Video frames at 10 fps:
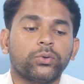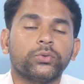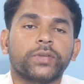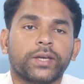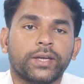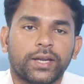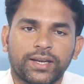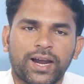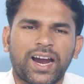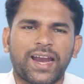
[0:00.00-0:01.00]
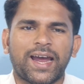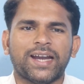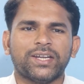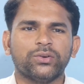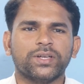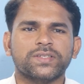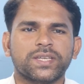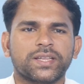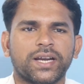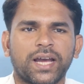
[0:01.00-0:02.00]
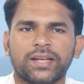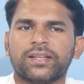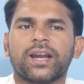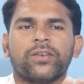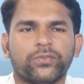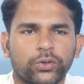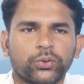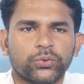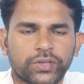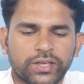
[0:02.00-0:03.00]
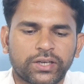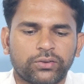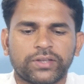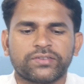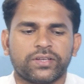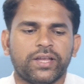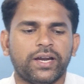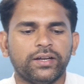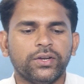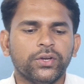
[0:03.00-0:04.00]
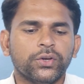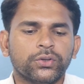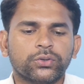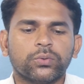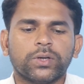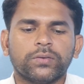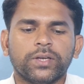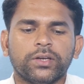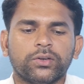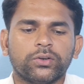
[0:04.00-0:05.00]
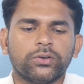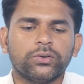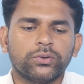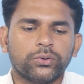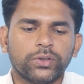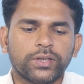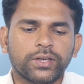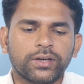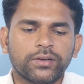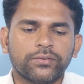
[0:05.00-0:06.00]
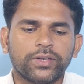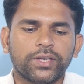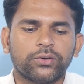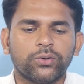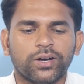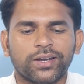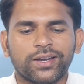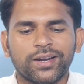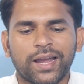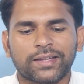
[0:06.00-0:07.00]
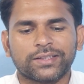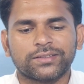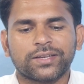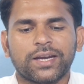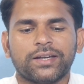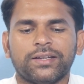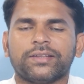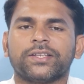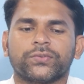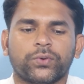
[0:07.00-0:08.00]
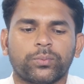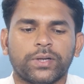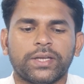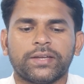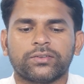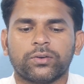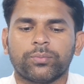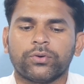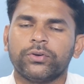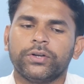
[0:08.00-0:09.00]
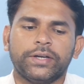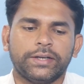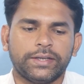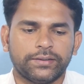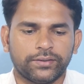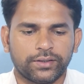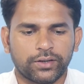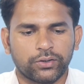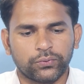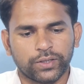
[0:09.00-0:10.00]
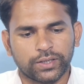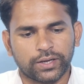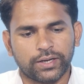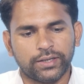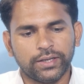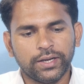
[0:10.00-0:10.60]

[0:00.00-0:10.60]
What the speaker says: 2 seconds. At you can say that either after 2 seconds you can say that. So what we need to do here, we need to again like this write in this form, ds upon dt is equal to, we can write